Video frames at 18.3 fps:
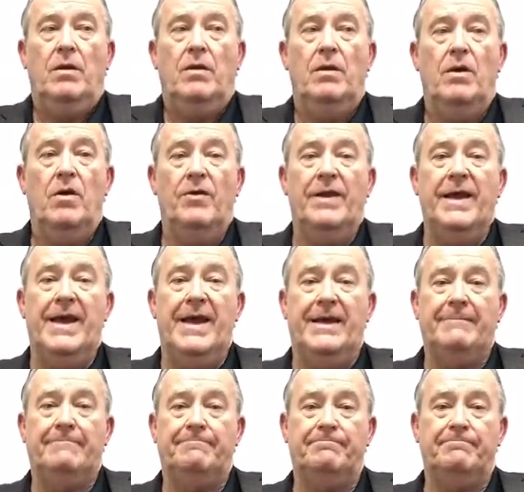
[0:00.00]

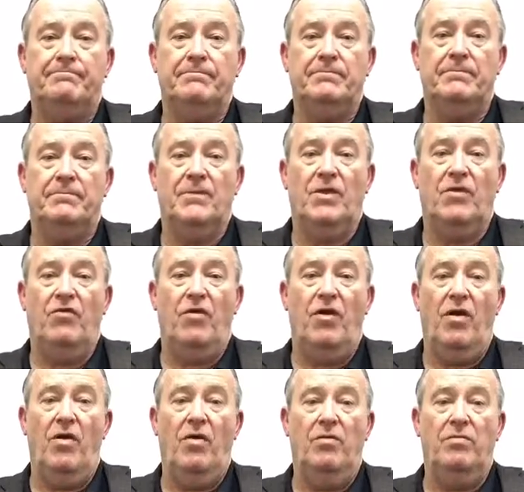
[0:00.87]
Okay,
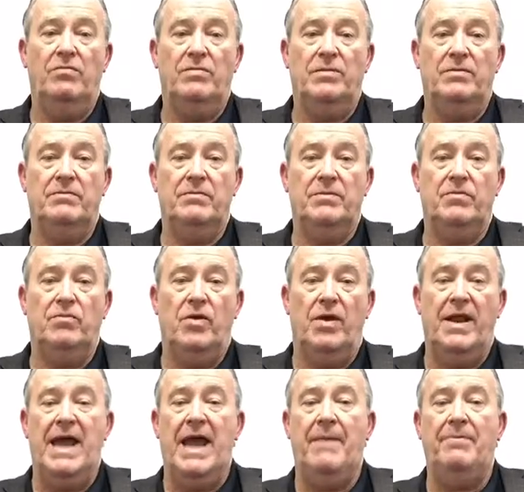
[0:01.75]
so
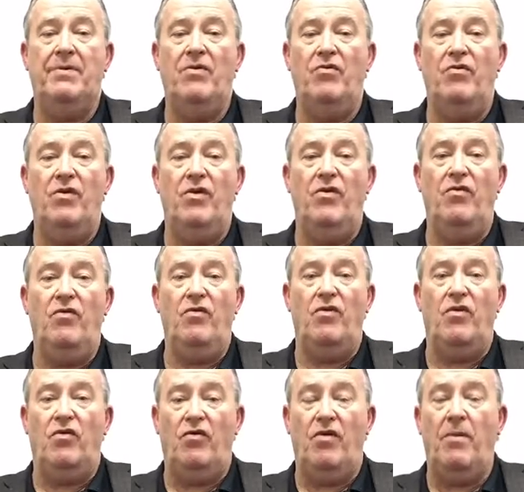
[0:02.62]
what happens is
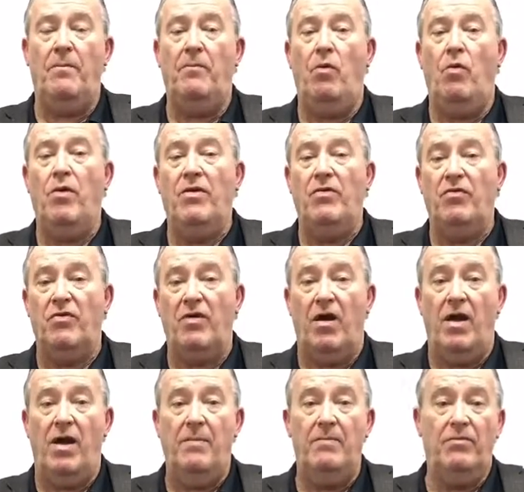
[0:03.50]
at some point in
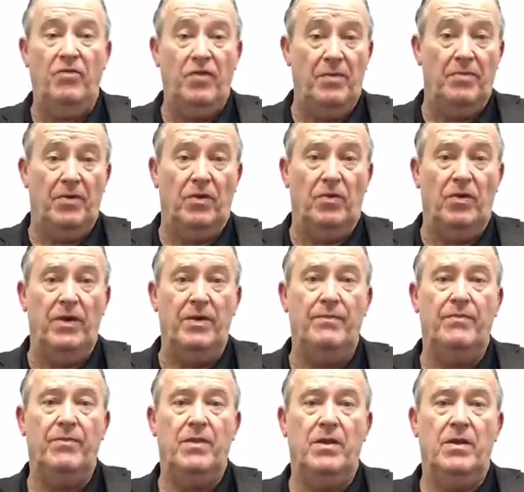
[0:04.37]
time, typically,
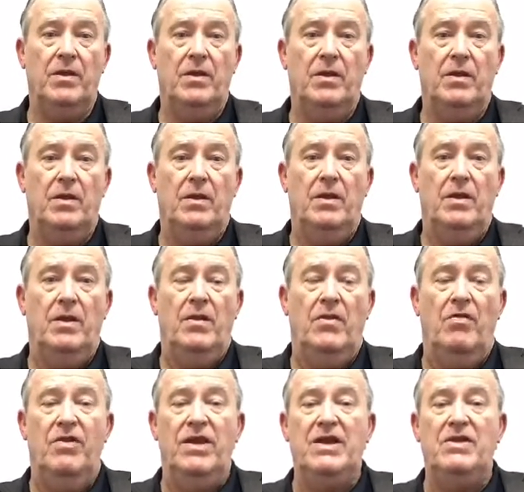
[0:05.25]

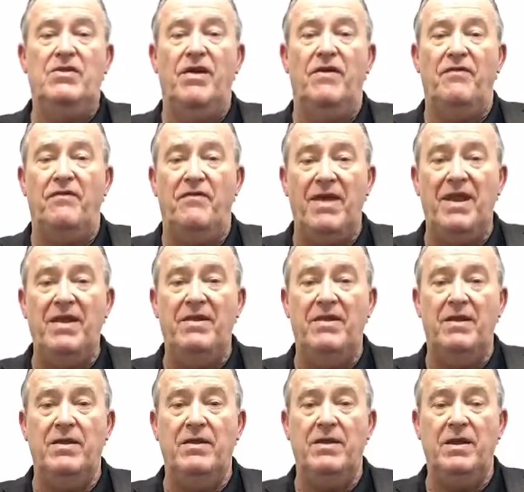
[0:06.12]
the
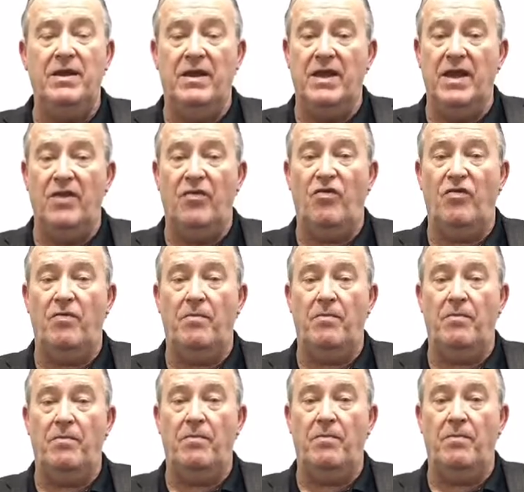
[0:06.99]
defendant gets
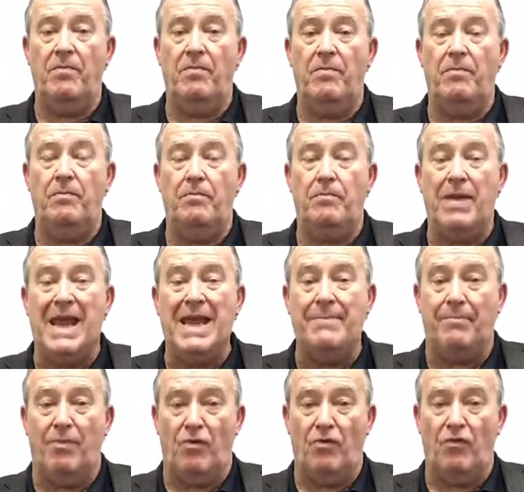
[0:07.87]

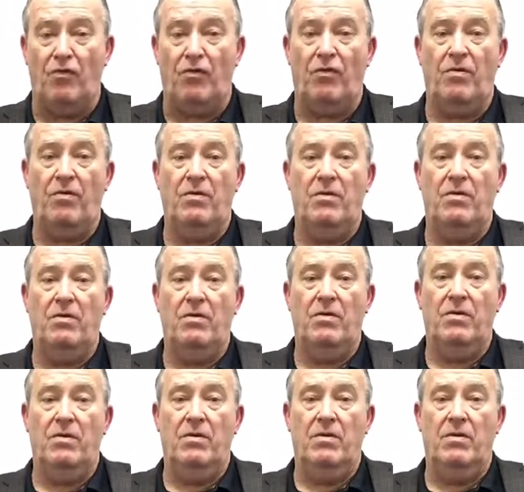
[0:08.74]
papers.
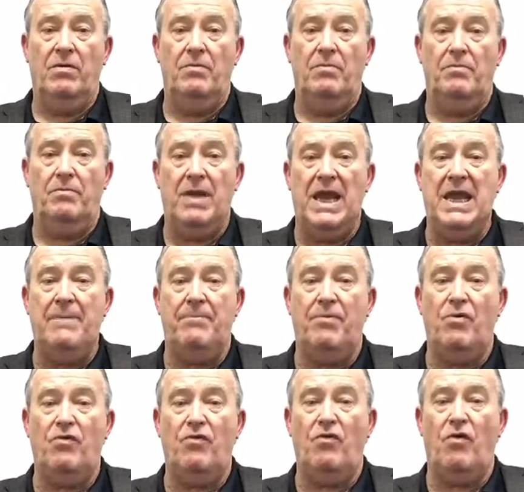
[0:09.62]

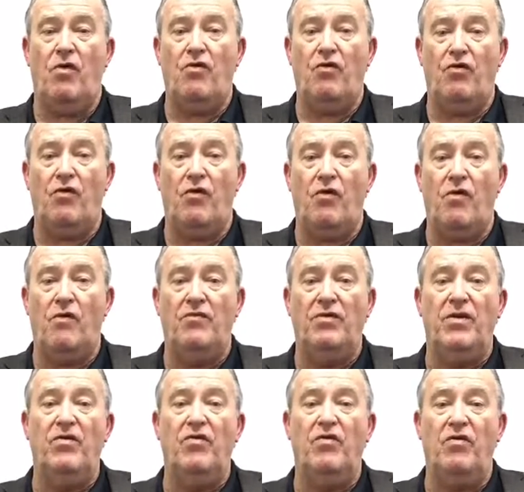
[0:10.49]
Papers are served
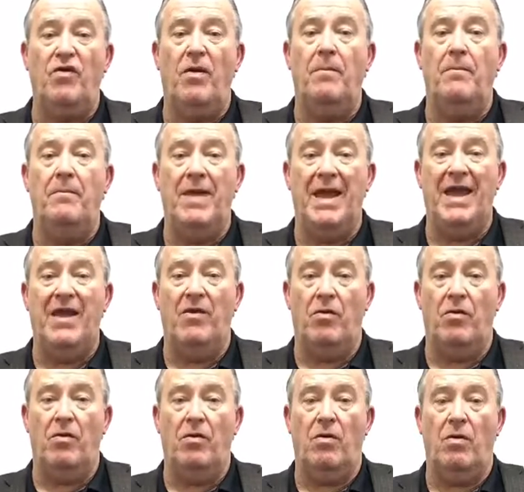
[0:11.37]
in some
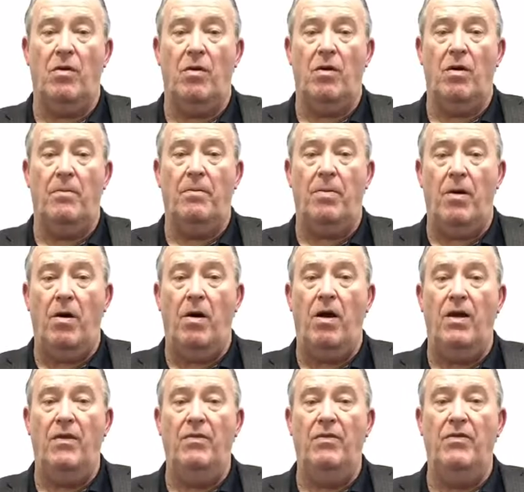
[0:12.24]
manner
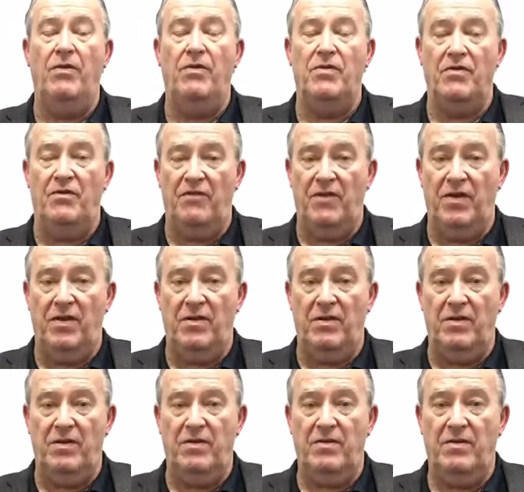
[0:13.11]
upon the
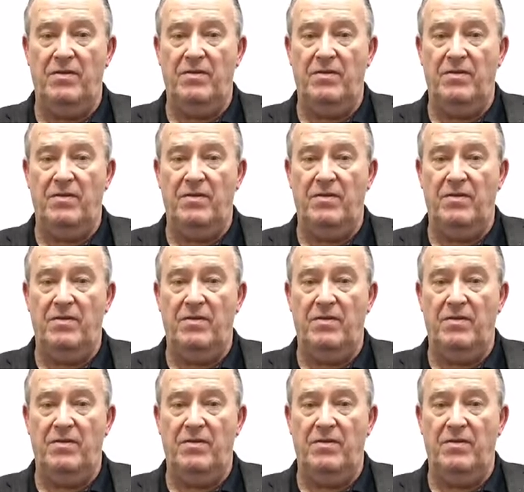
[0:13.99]
defendant.